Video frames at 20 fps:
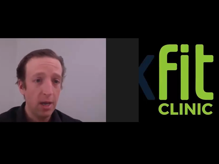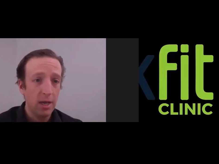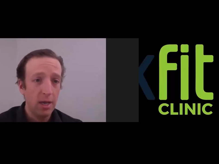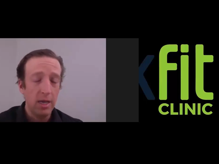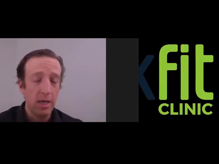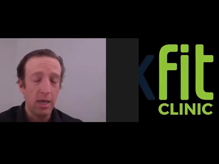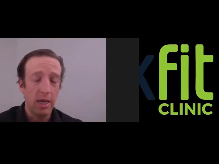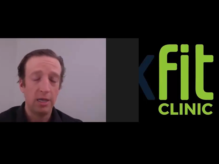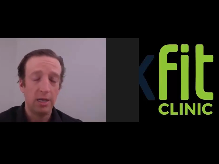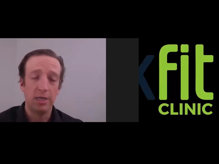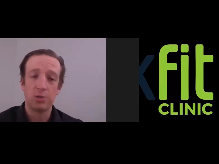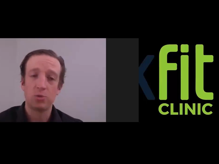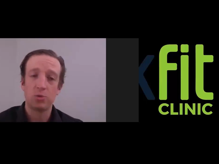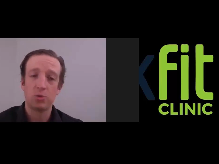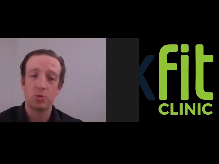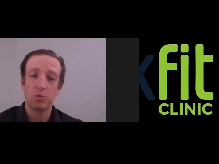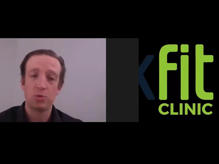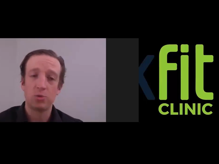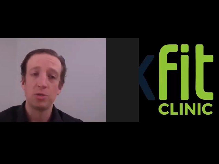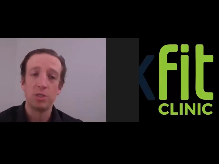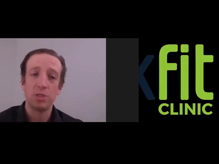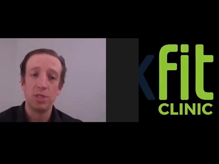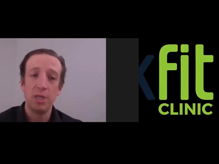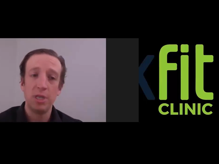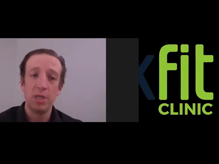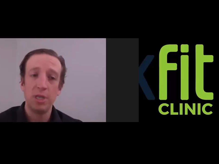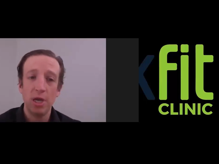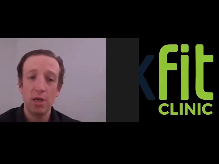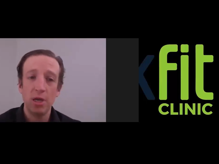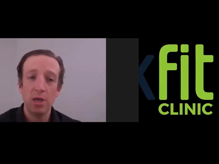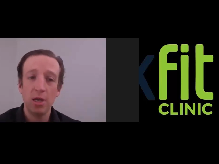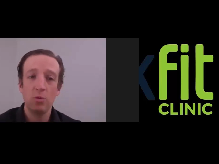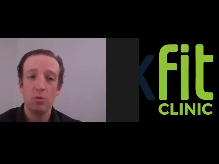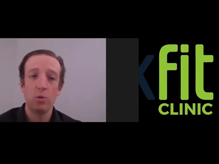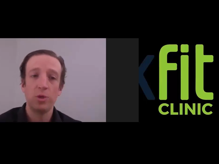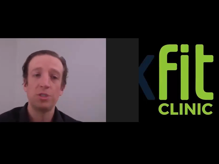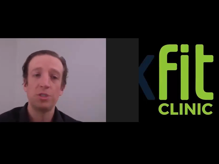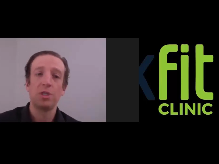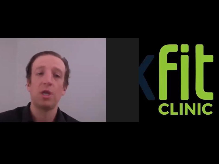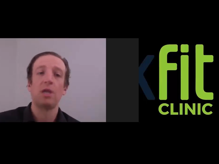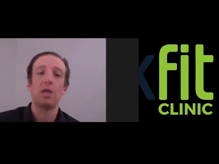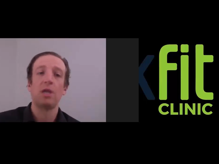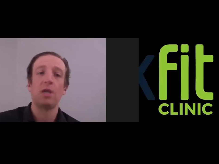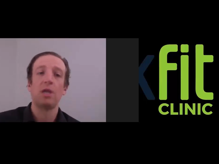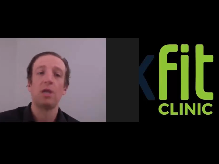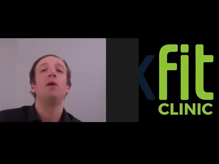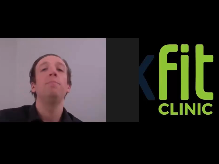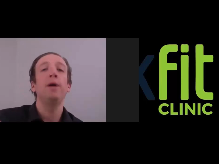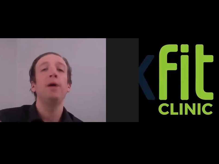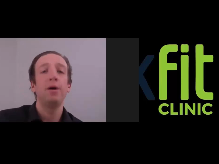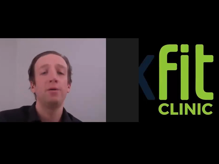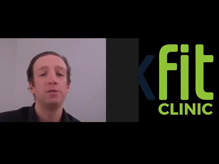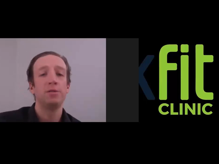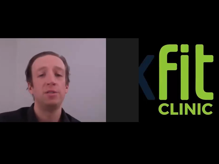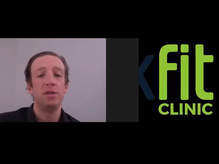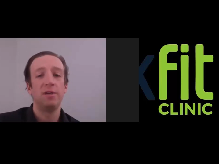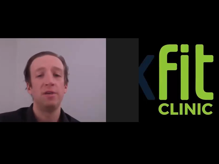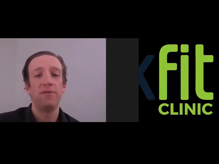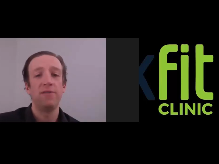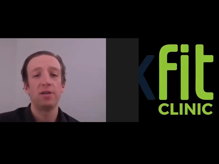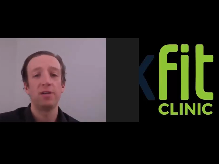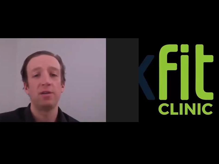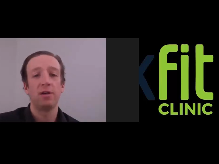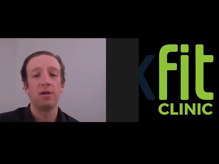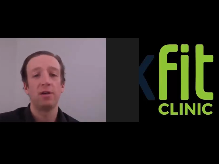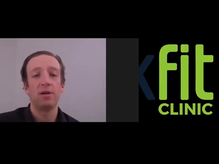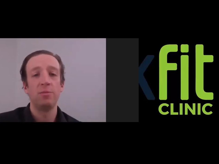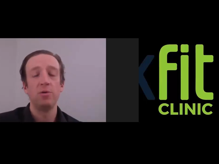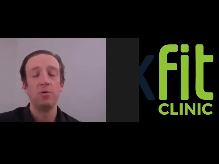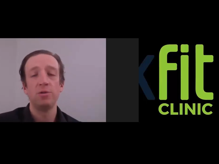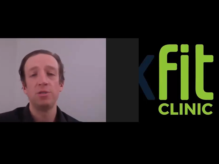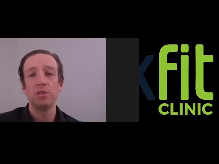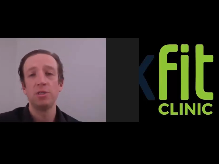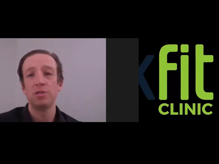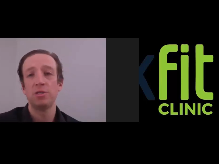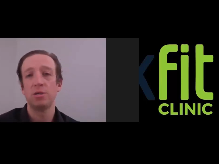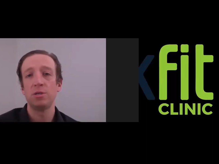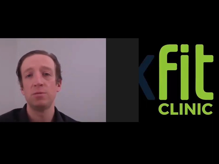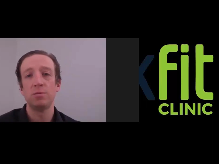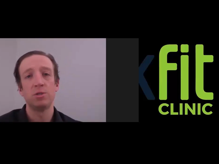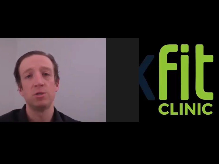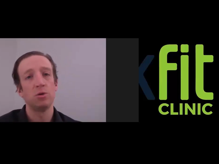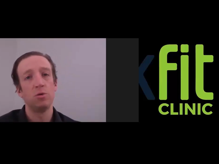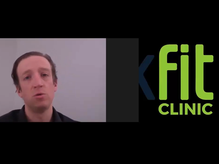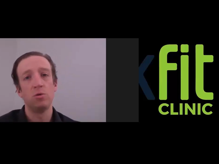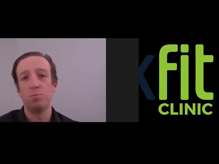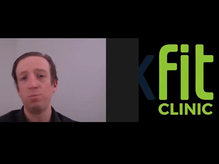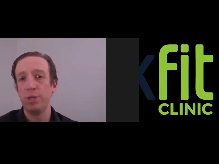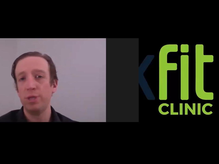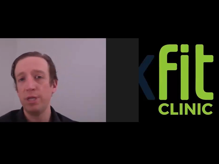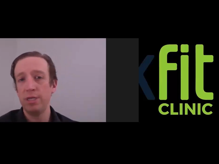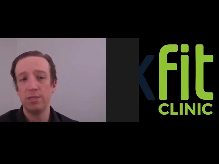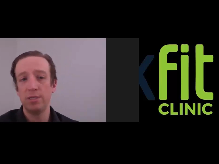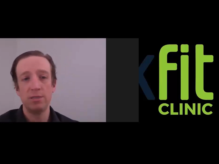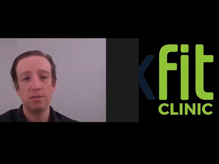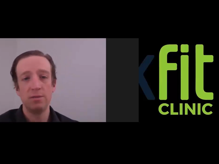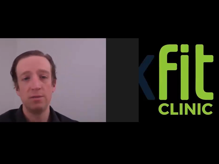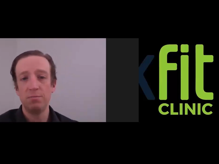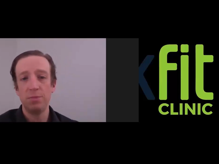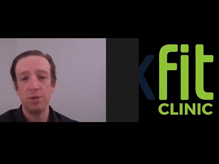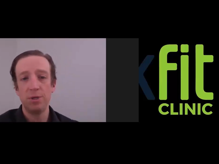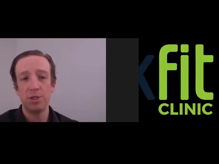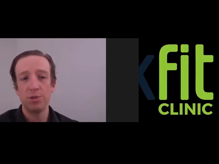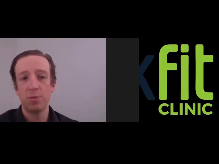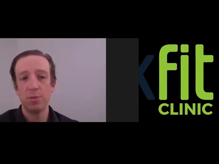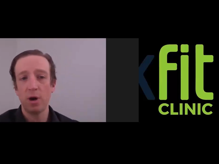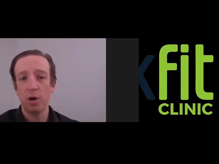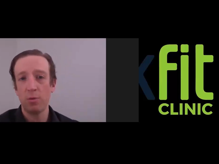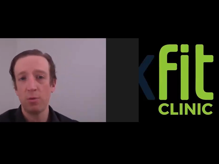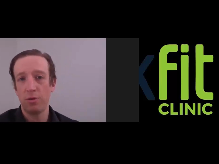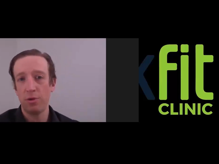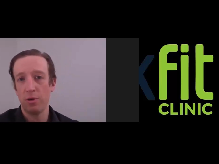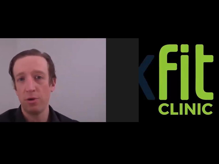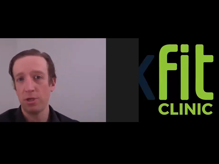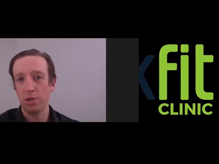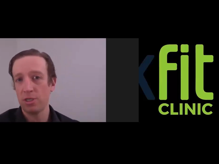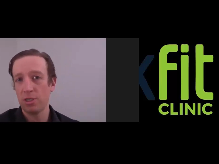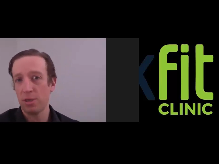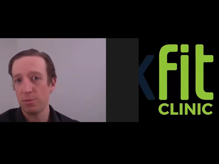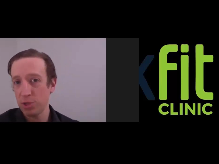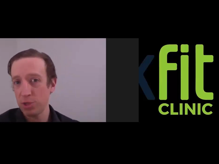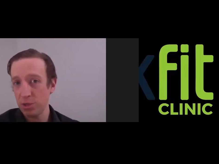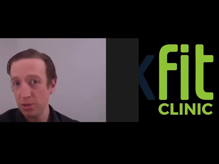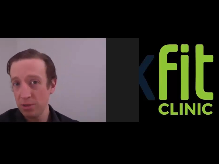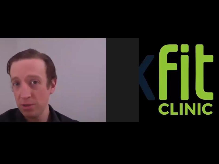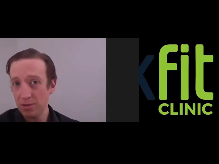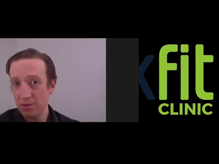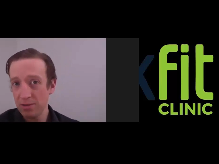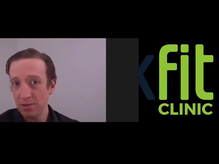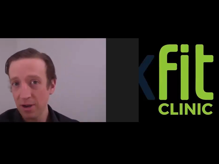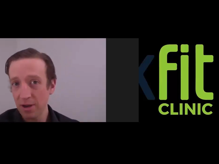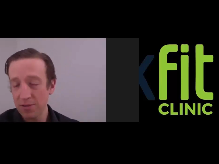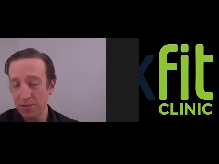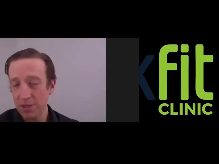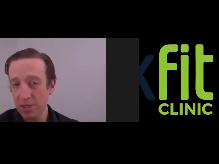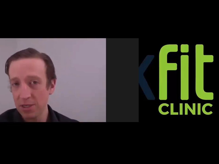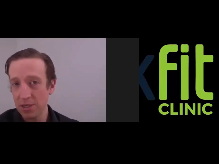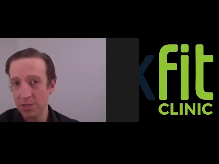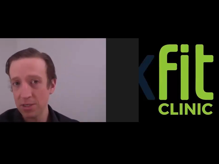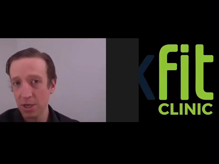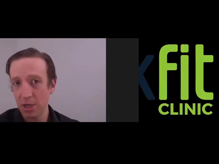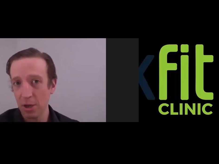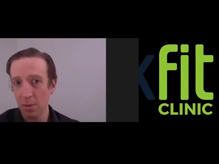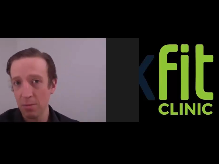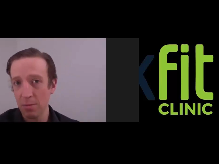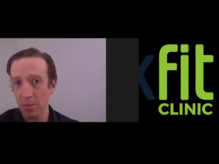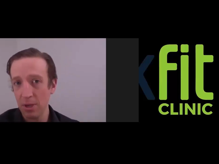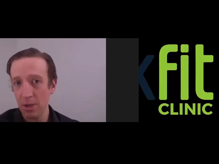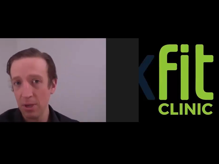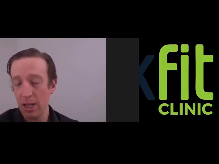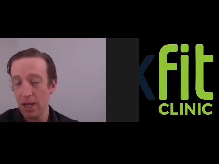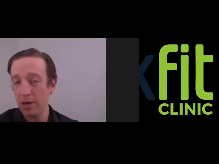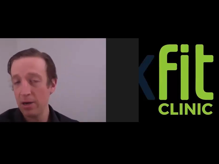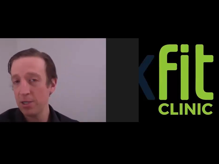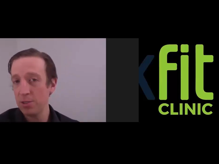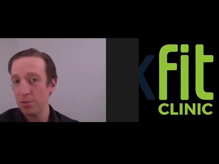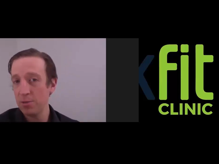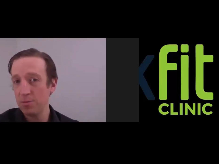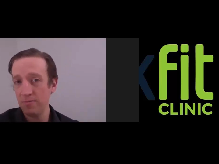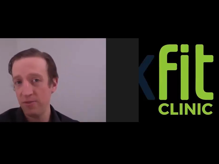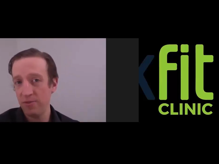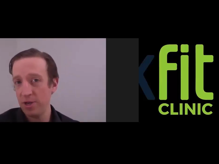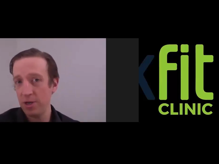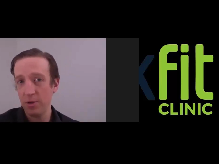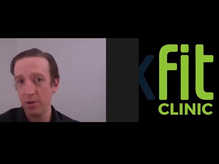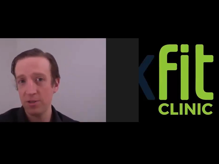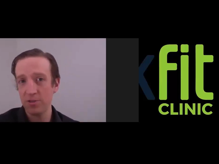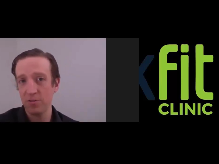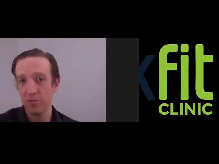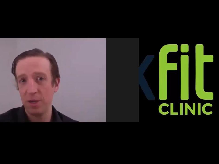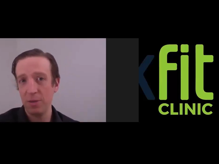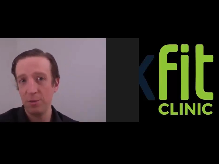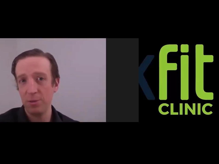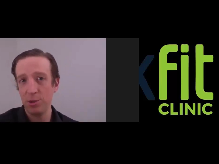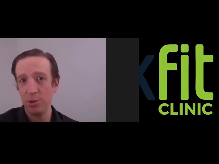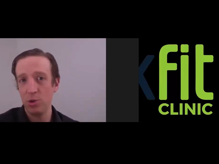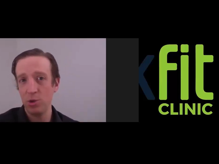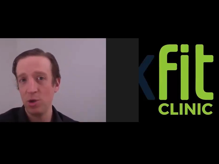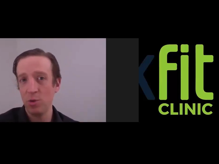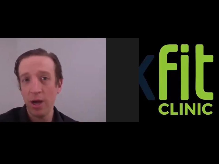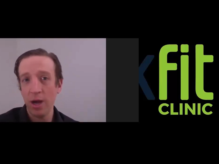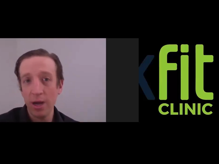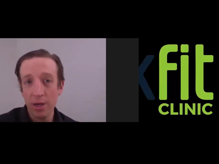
It disrupts your sleep cycle, which then compounds the effect on the immune system, so please be smart with your consumption. I've seen some hilarious videos of people doing wine